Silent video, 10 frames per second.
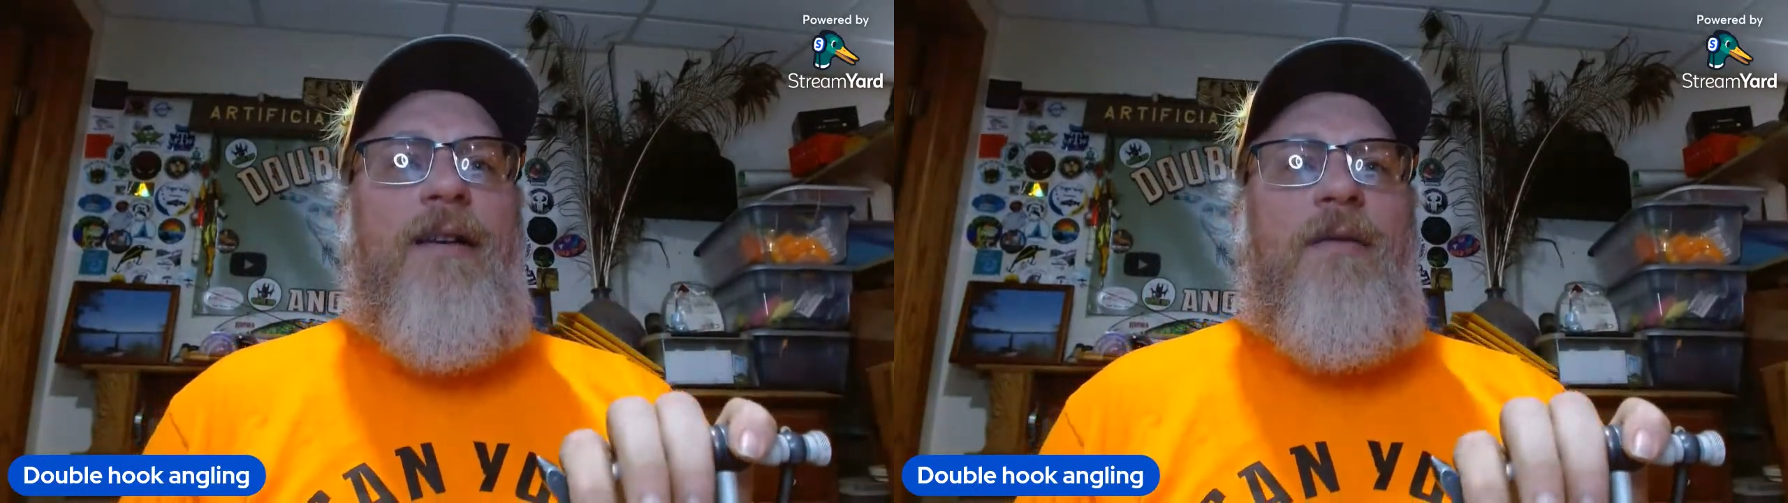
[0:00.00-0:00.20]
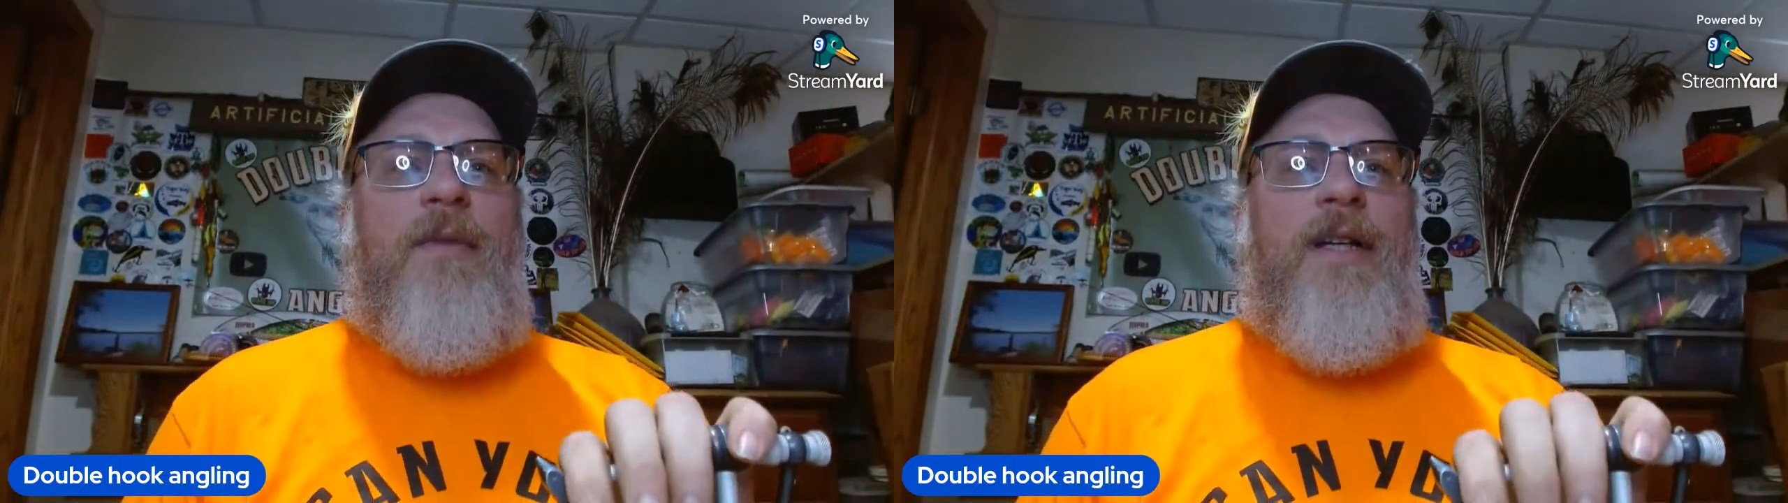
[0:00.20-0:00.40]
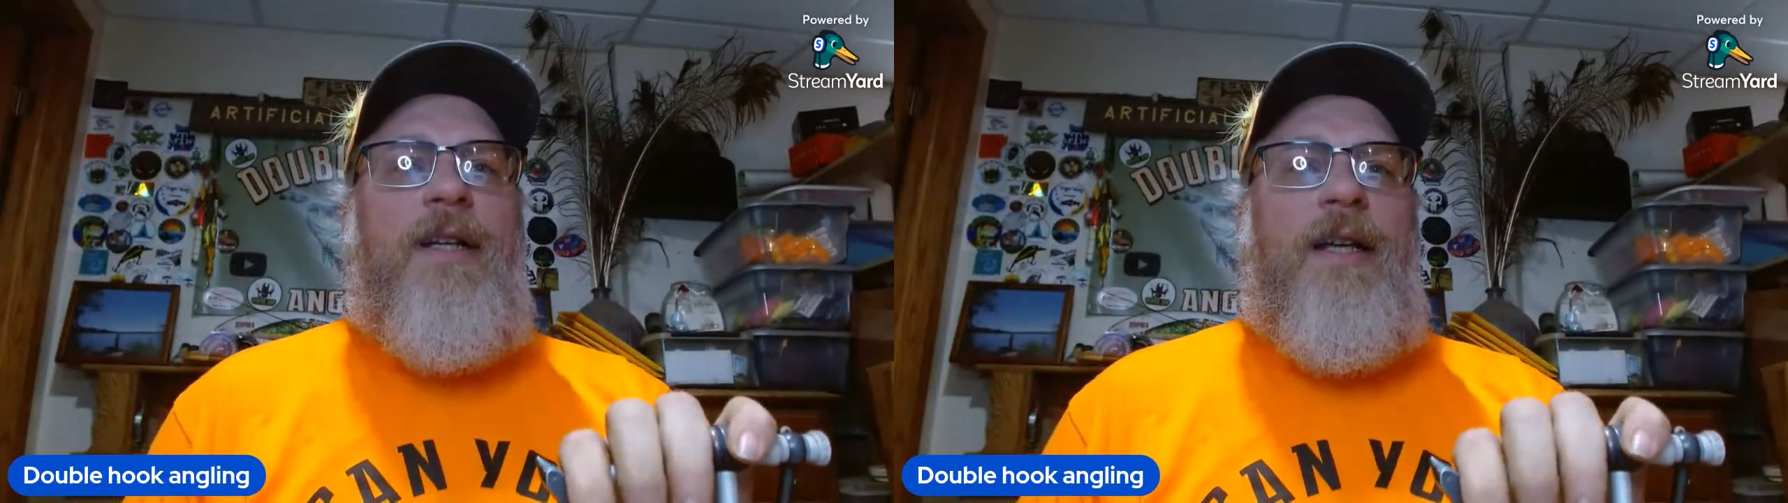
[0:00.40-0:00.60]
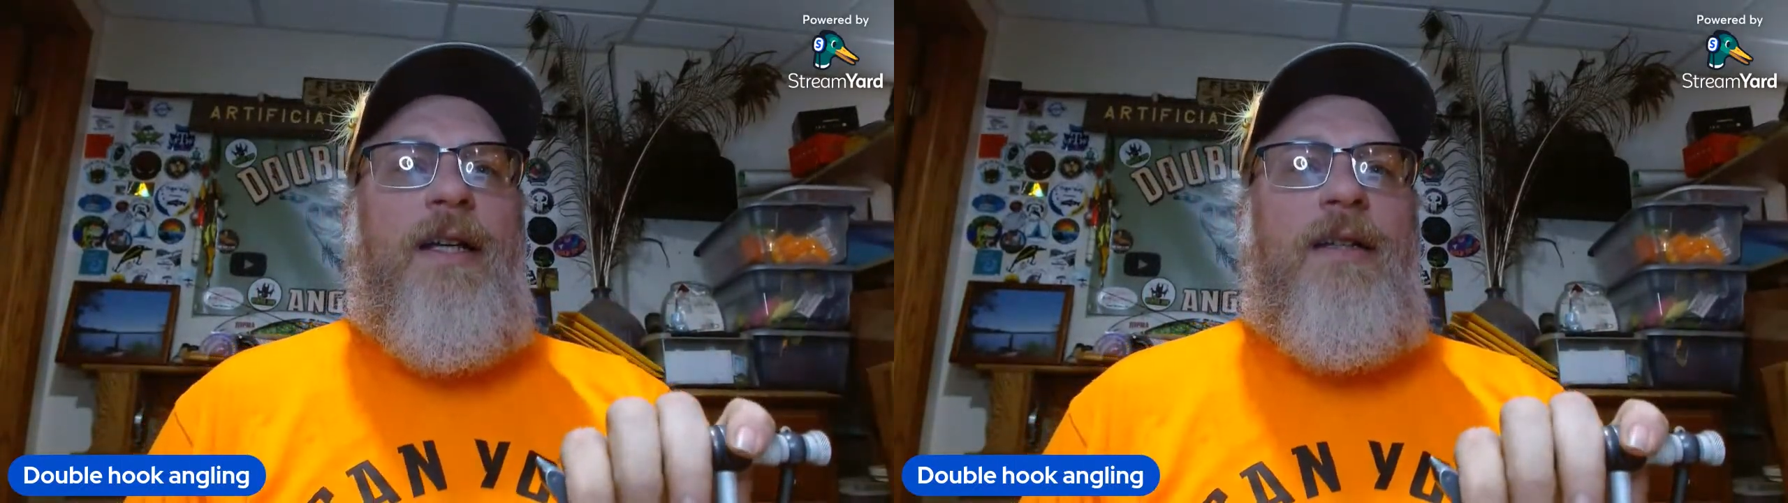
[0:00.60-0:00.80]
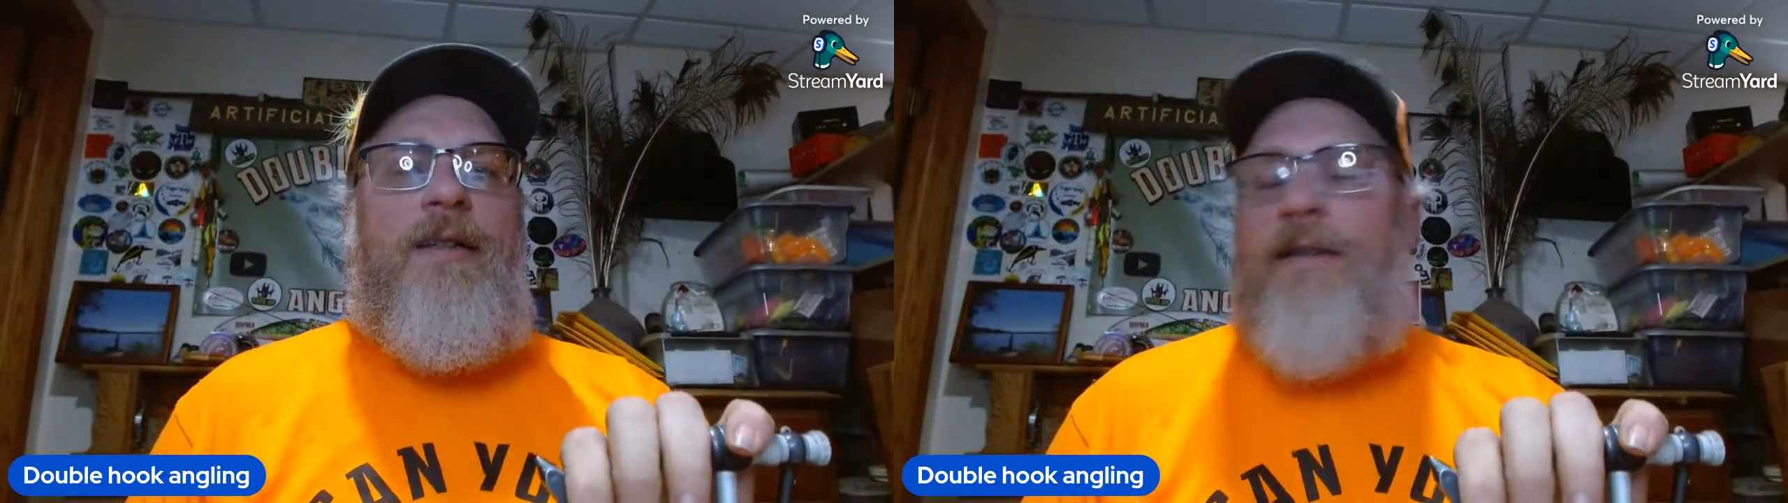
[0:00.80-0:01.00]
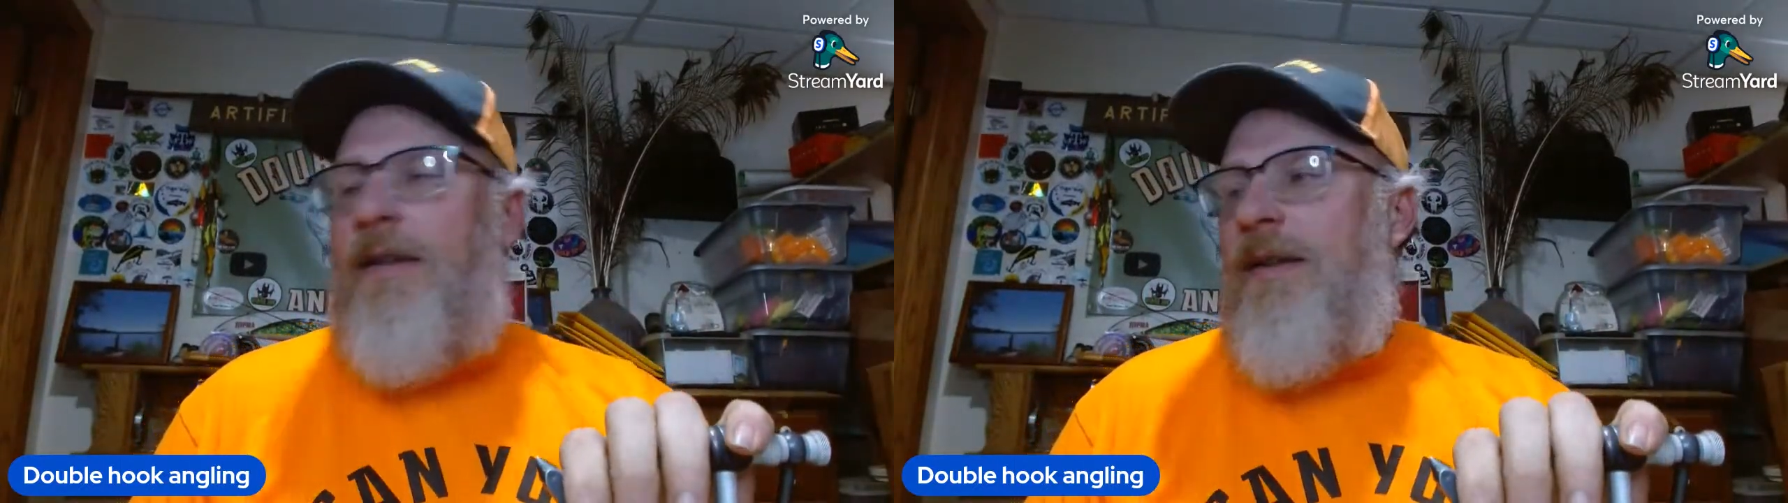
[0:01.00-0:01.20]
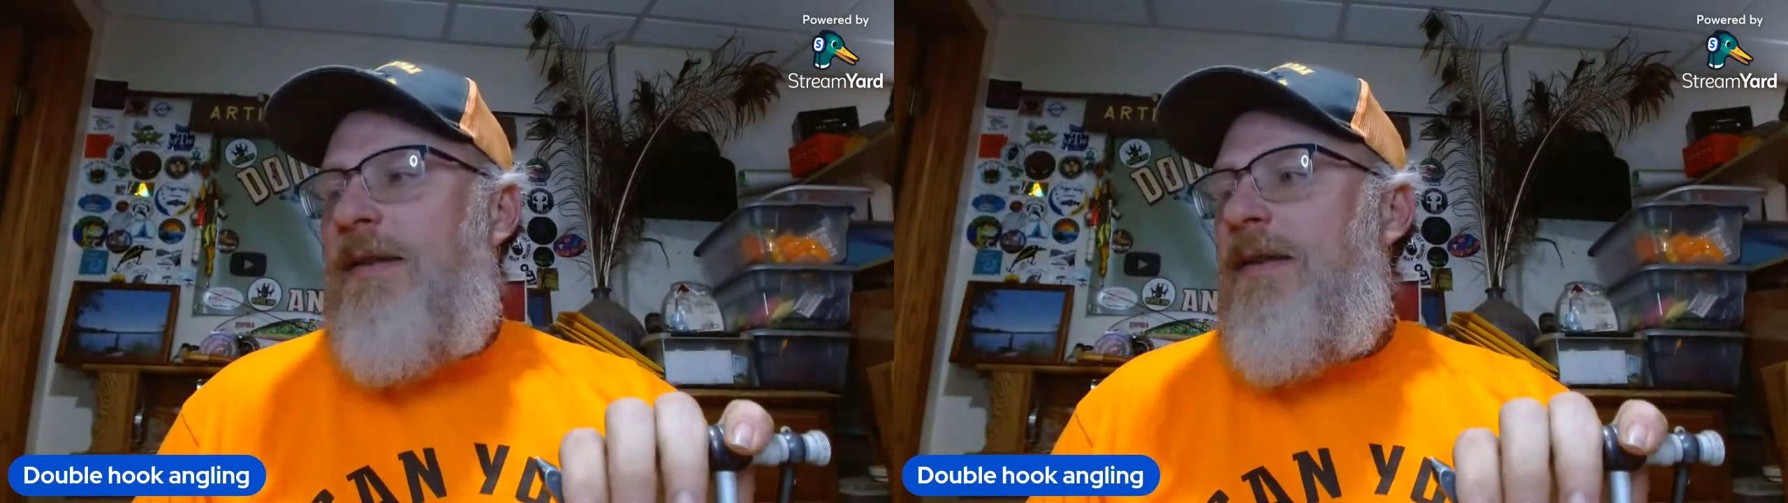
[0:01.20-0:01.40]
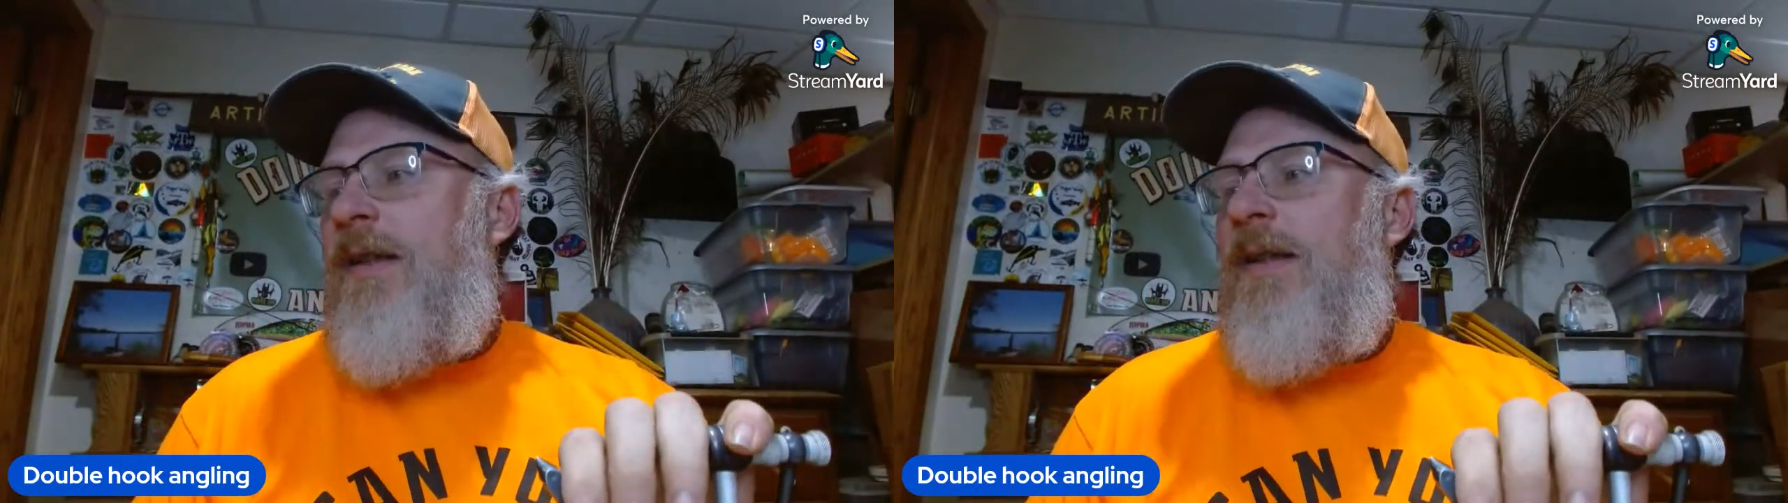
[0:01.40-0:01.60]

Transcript: on Monday, because